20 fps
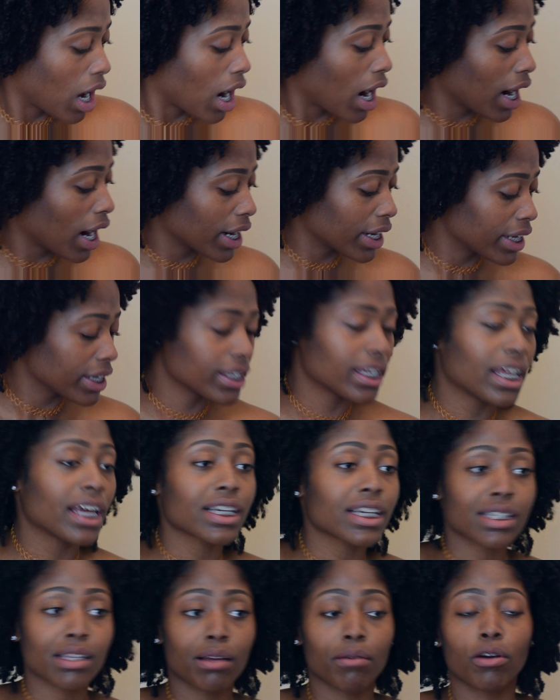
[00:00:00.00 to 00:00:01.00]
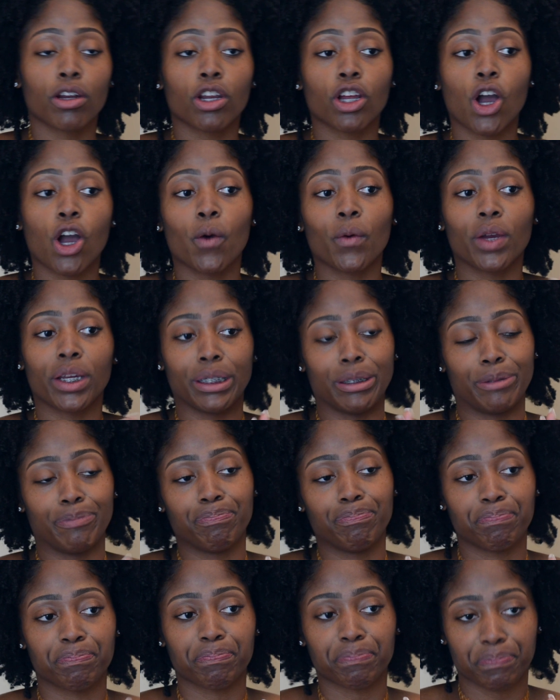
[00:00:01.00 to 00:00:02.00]
Alright, next I'm going to go in
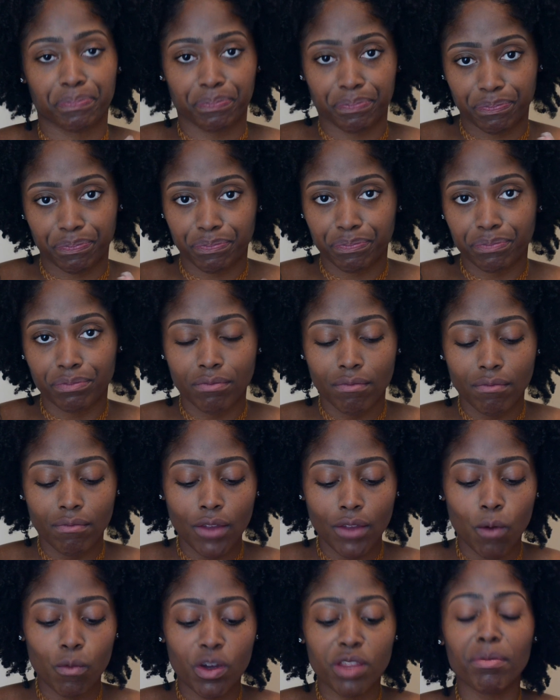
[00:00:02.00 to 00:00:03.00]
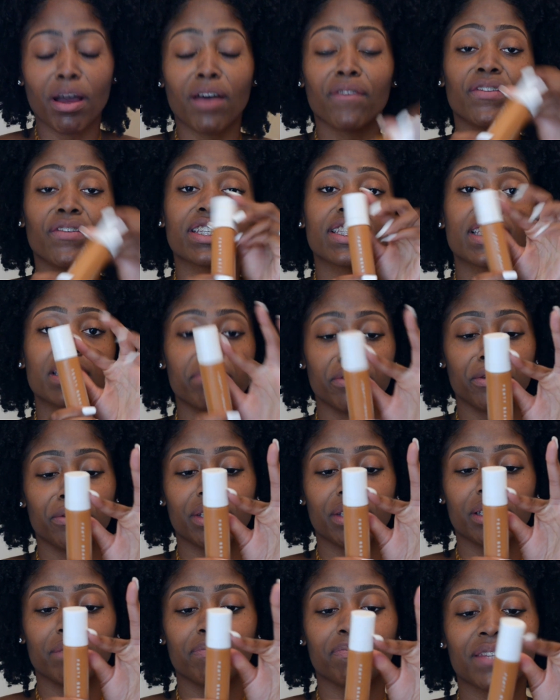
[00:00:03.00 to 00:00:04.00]
with my Fenty
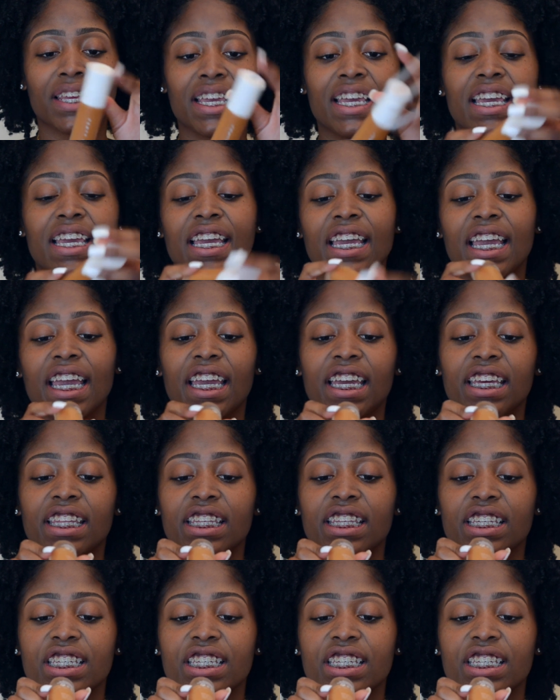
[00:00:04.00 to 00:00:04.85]
Beauty in the